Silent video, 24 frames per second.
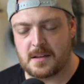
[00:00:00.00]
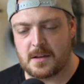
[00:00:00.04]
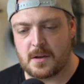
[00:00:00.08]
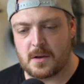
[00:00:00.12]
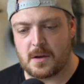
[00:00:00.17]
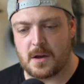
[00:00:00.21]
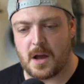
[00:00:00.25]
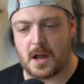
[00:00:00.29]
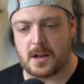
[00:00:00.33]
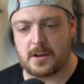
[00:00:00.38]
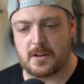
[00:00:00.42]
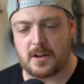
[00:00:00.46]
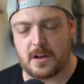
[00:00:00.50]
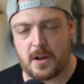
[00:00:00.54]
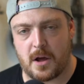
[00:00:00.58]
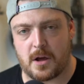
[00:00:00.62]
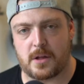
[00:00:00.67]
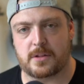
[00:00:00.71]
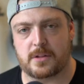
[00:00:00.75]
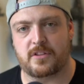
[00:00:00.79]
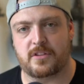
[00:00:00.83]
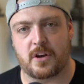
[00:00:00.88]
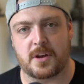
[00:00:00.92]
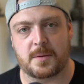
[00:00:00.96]
And a lot
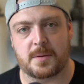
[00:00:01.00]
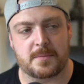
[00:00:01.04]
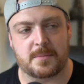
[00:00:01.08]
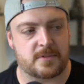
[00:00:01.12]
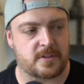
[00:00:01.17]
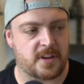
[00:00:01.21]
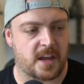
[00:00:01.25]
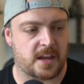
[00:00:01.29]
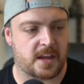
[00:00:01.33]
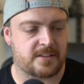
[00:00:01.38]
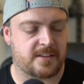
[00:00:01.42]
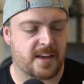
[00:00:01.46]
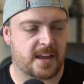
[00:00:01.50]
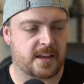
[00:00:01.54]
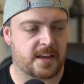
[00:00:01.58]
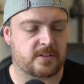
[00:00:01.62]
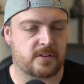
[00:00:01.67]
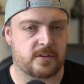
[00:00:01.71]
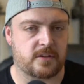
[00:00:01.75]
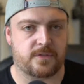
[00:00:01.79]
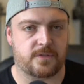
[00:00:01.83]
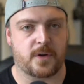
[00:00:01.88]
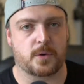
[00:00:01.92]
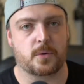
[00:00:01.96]
of times it takes
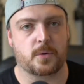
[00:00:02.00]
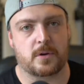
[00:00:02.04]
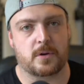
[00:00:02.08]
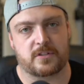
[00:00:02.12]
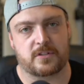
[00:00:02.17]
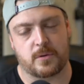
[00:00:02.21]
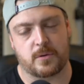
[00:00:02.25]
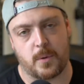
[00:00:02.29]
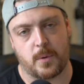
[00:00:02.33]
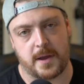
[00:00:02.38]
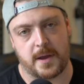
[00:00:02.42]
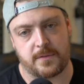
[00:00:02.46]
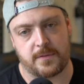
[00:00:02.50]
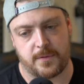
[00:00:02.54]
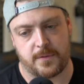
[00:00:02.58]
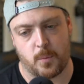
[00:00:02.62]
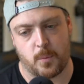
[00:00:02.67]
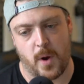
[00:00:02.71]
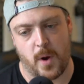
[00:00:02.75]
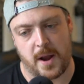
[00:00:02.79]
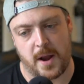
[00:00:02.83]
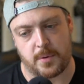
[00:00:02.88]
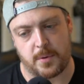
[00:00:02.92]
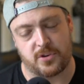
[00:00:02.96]
the focus away from
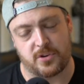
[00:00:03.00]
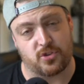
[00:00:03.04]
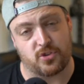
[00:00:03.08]
where it